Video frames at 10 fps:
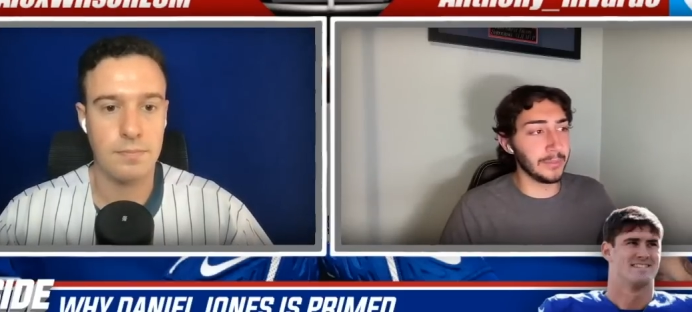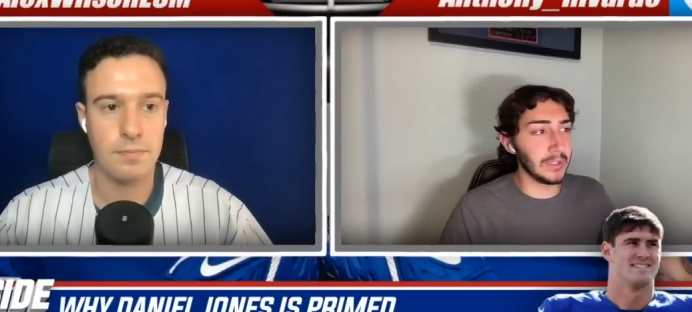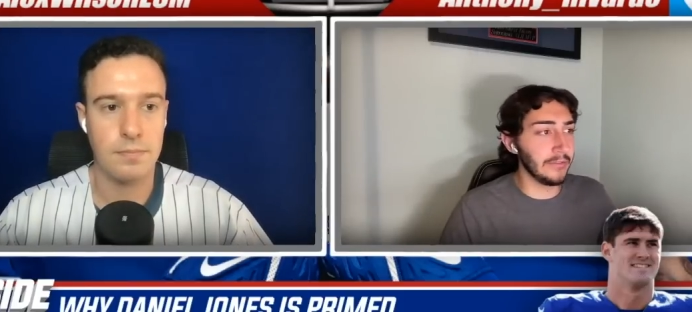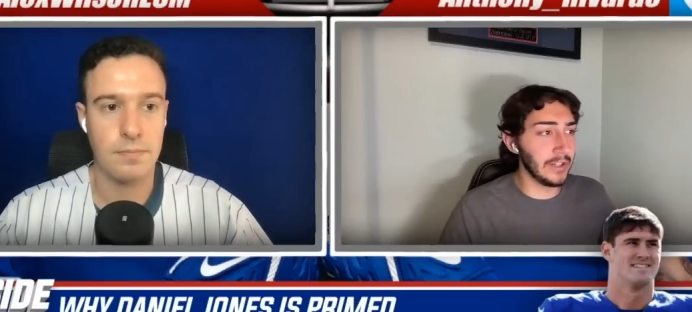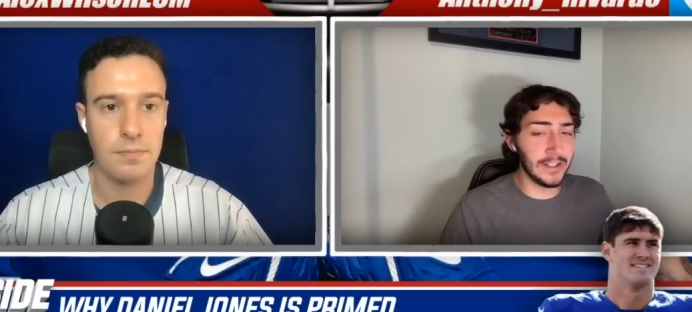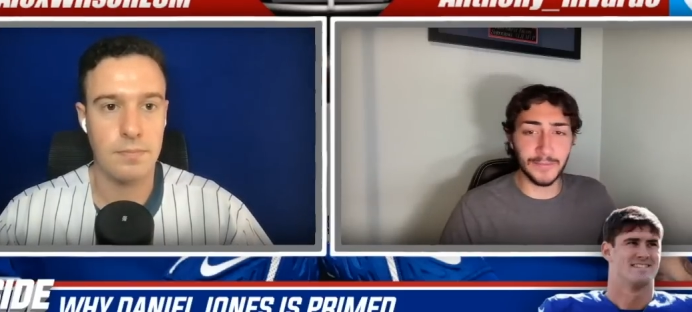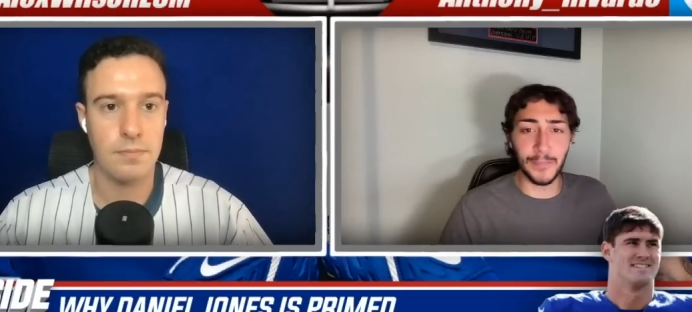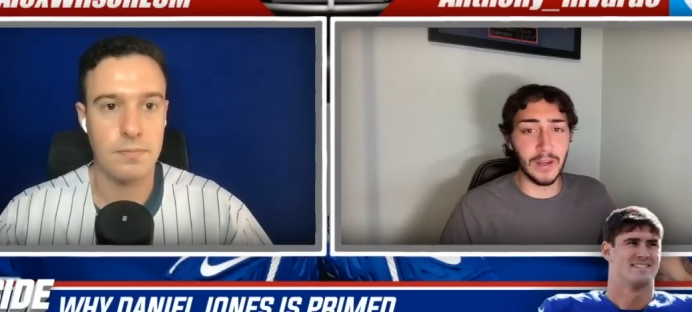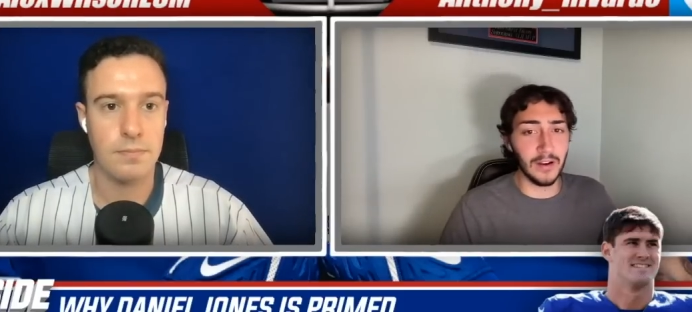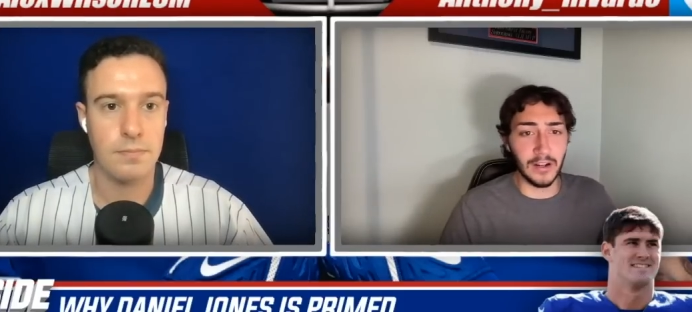Speaker 1: I'm loving his
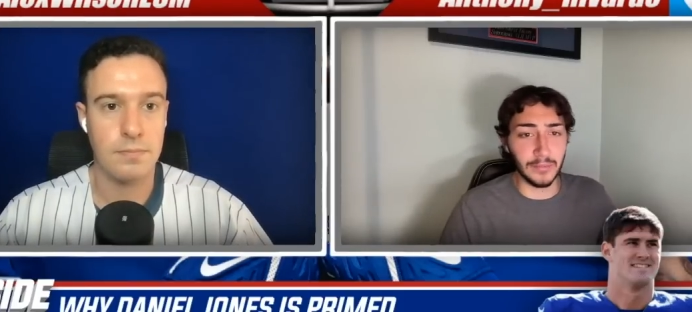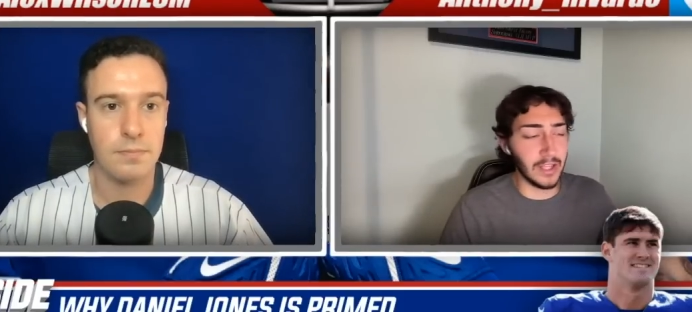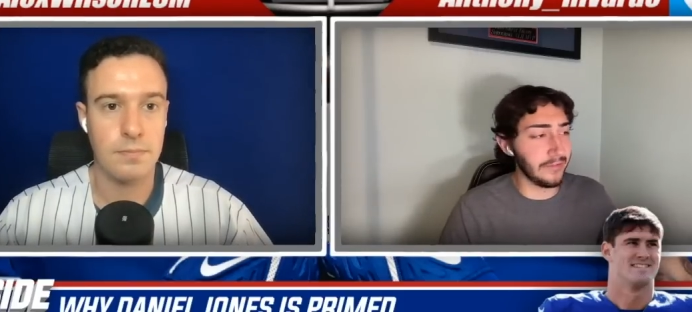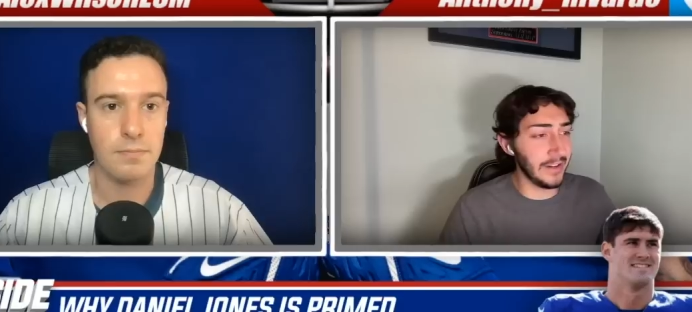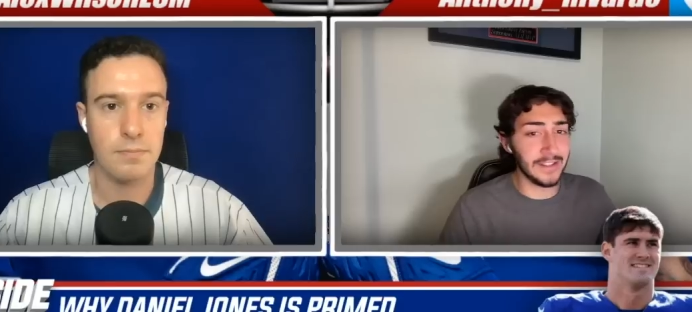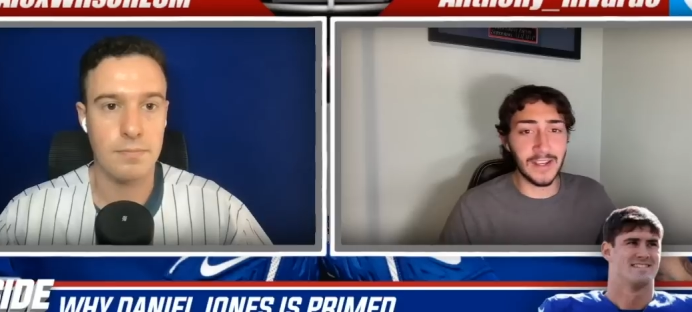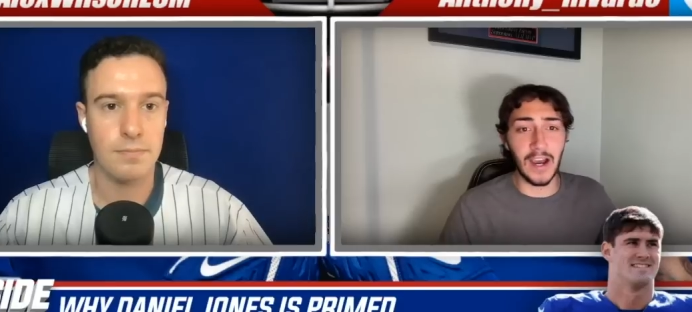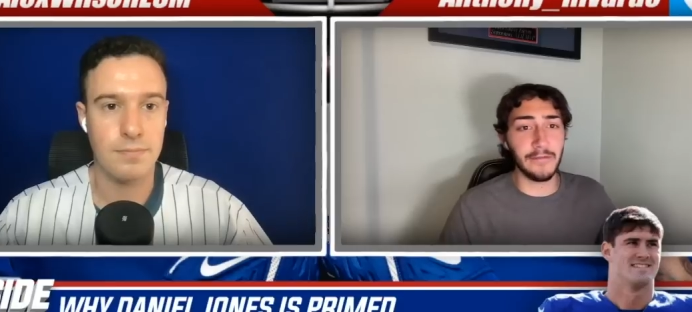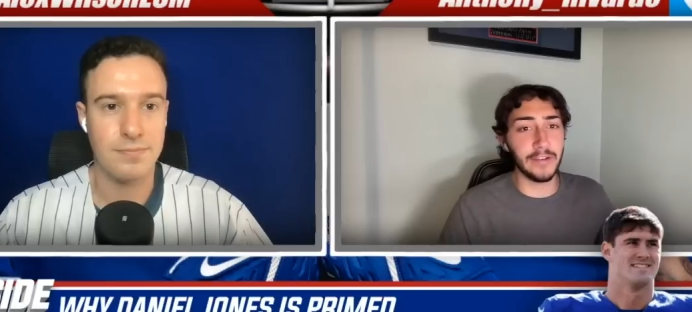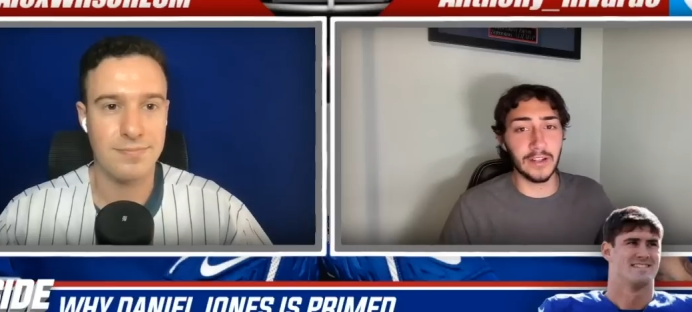beard. I'm loving his
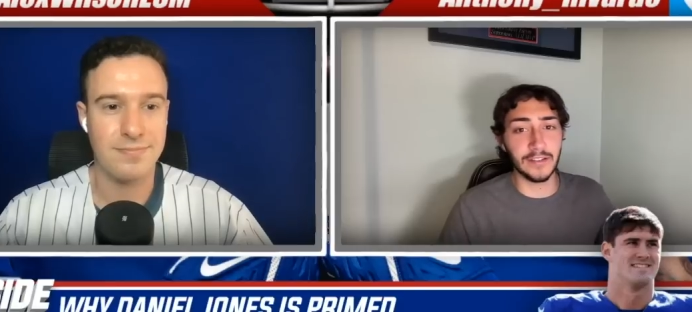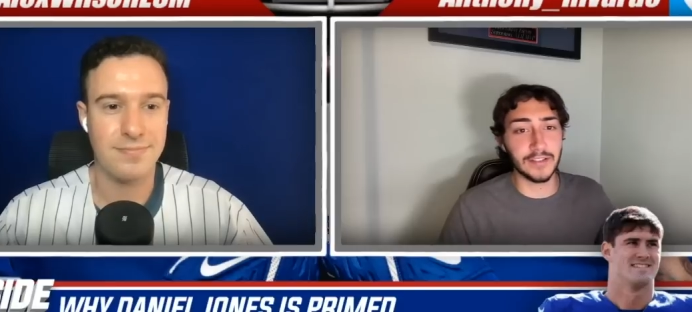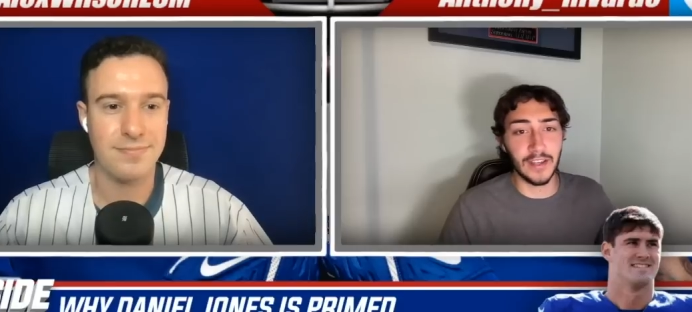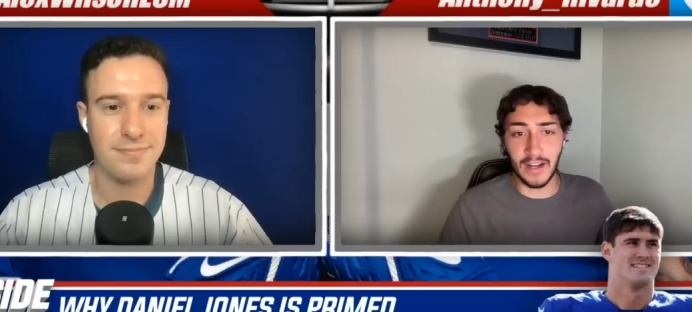confidence.